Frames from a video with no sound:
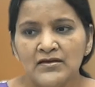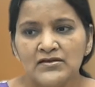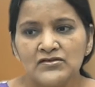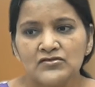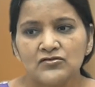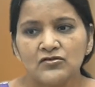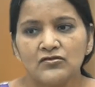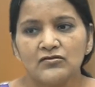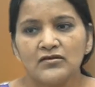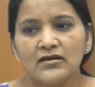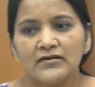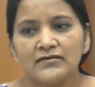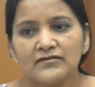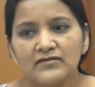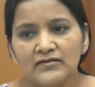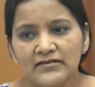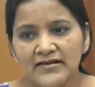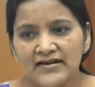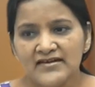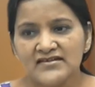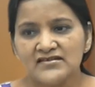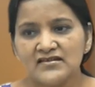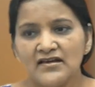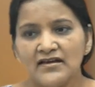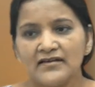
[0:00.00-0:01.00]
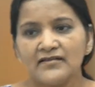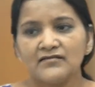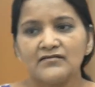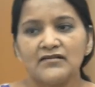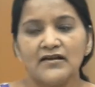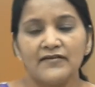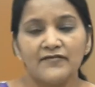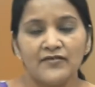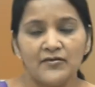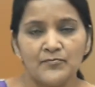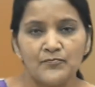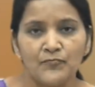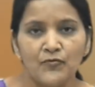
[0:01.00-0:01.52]
So the next thing,
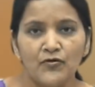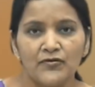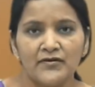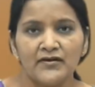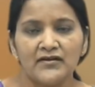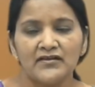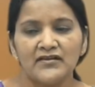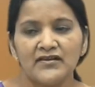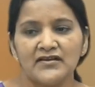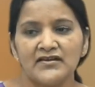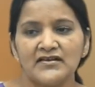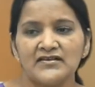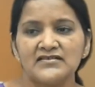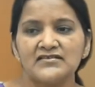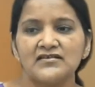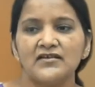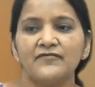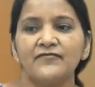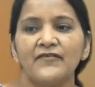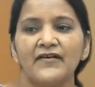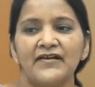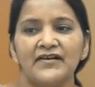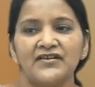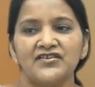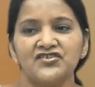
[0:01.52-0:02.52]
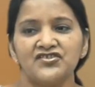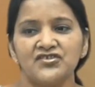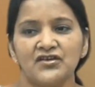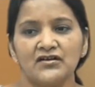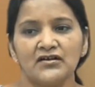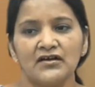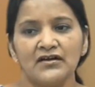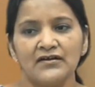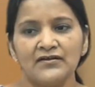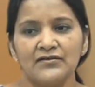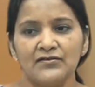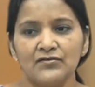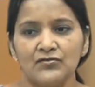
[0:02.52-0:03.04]
the important thing is the financial
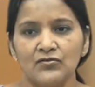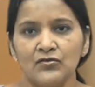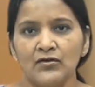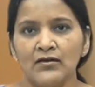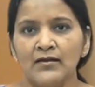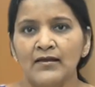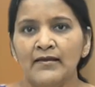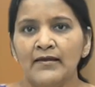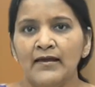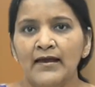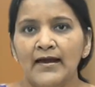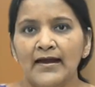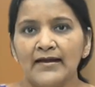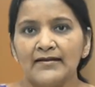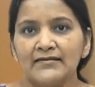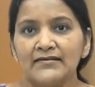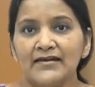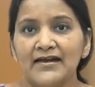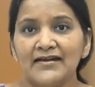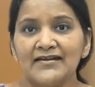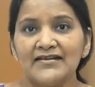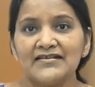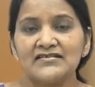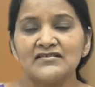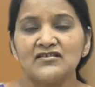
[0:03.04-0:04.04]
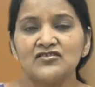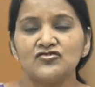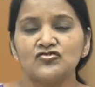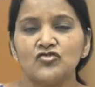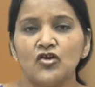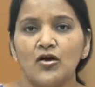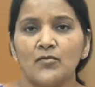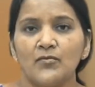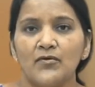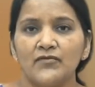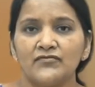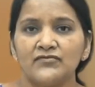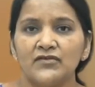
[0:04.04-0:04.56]
control, and that is the
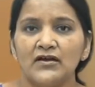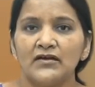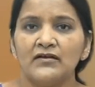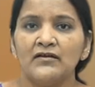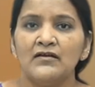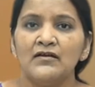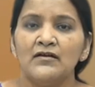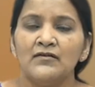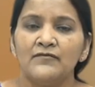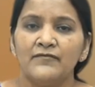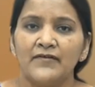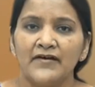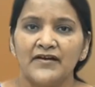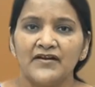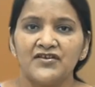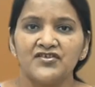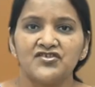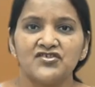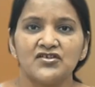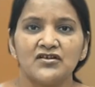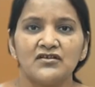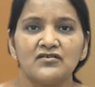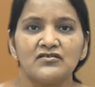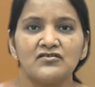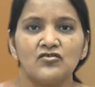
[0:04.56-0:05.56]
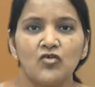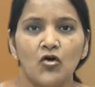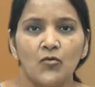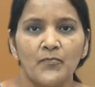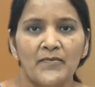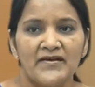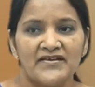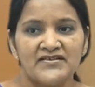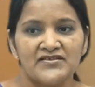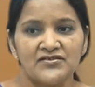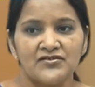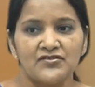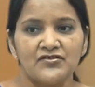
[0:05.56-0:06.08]
job of the financial top
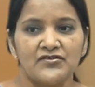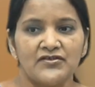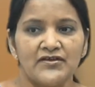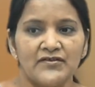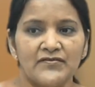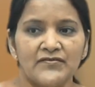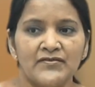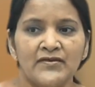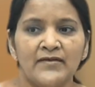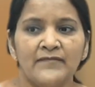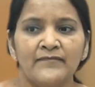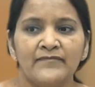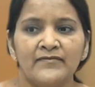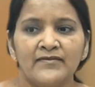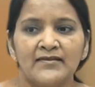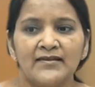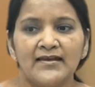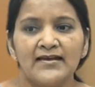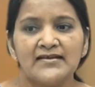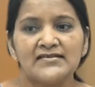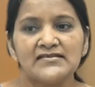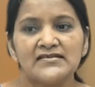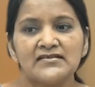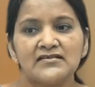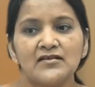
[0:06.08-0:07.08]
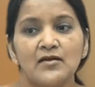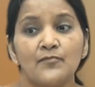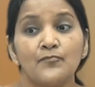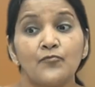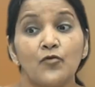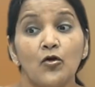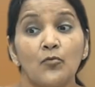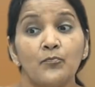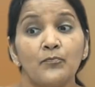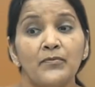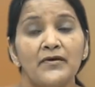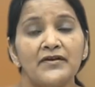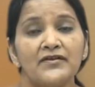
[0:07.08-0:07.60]
executives. Next is the
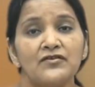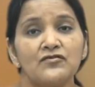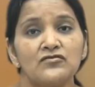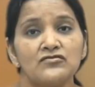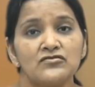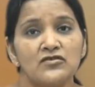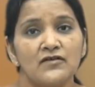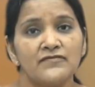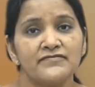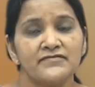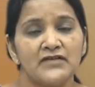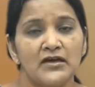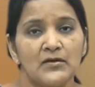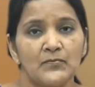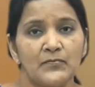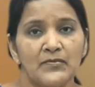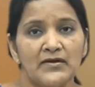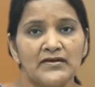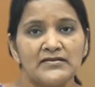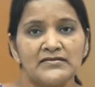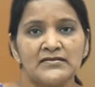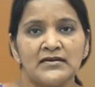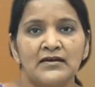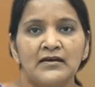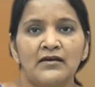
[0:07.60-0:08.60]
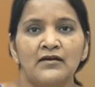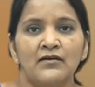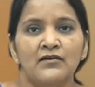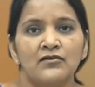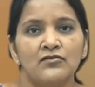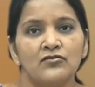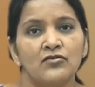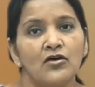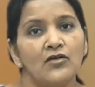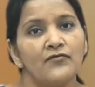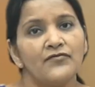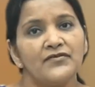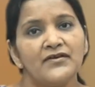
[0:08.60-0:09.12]
proper use of surplus.
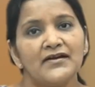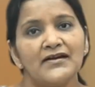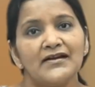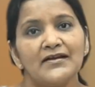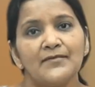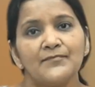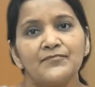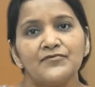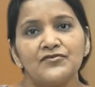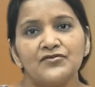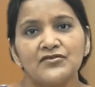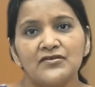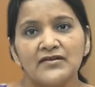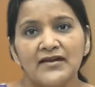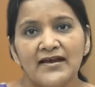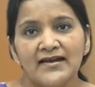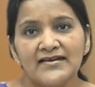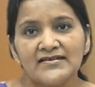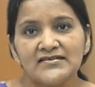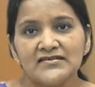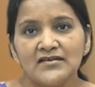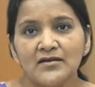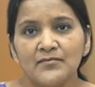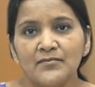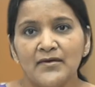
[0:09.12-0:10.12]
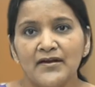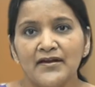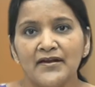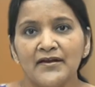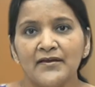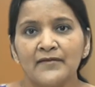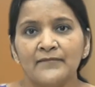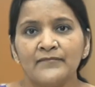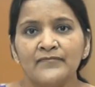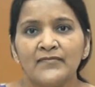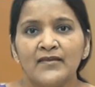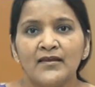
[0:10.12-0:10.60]
Now we had utilized the money,